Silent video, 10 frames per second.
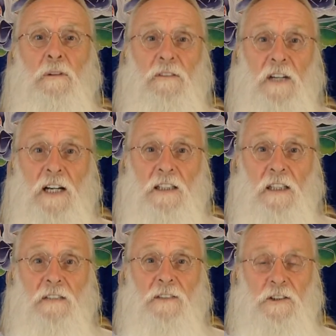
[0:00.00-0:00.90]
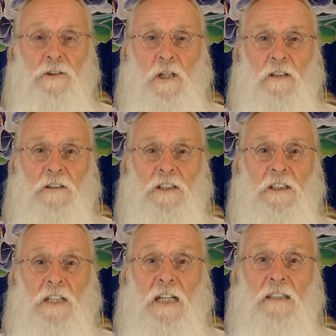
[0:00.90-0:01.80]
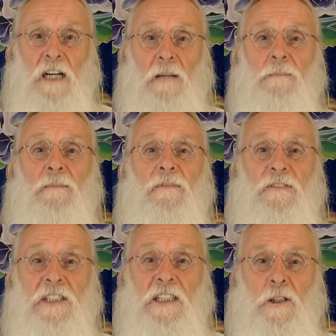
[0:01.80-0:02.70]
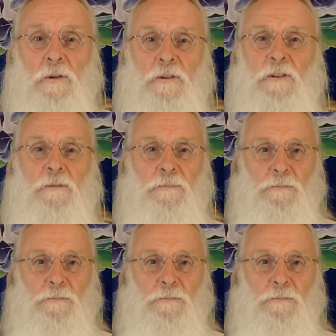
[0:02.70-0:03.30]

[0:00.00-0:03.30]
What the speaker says: DivineLoveAstrology.com videos.